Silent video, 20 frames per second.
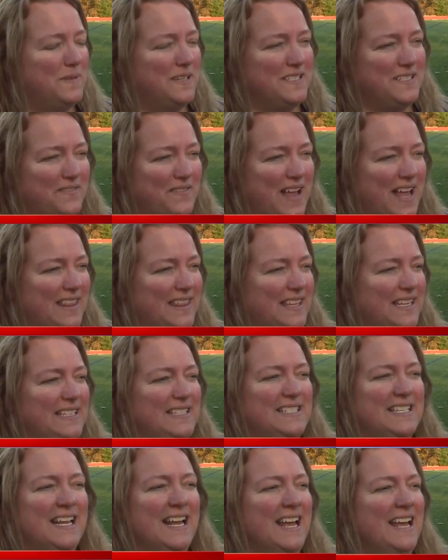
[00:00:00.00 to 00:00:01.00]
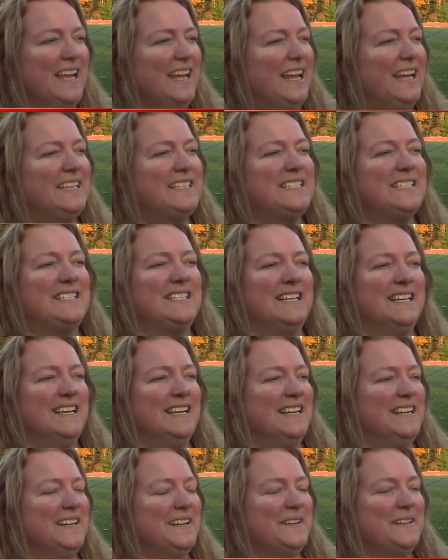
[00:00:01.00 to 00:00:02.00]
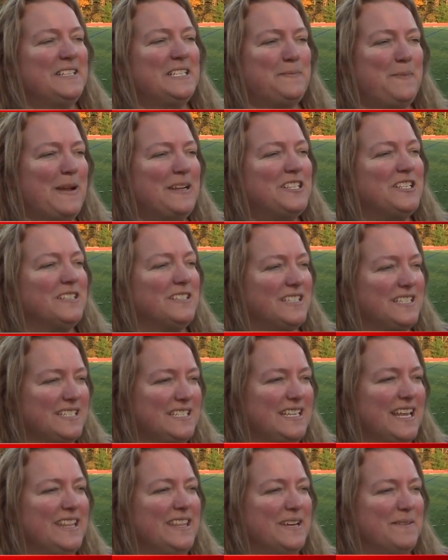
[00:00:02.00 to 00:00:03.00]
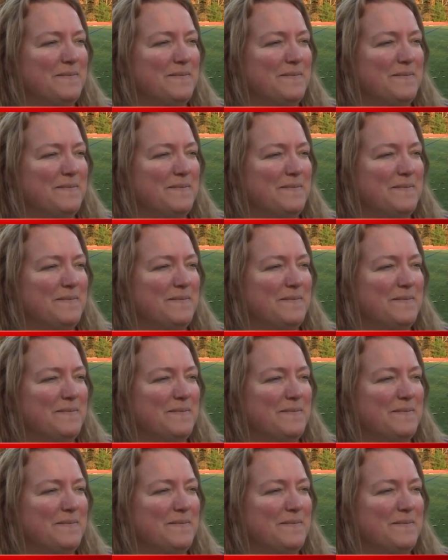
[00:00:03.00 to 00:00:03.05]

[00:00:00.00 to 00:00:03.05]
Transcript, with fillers: bunch of athletes. It's special to send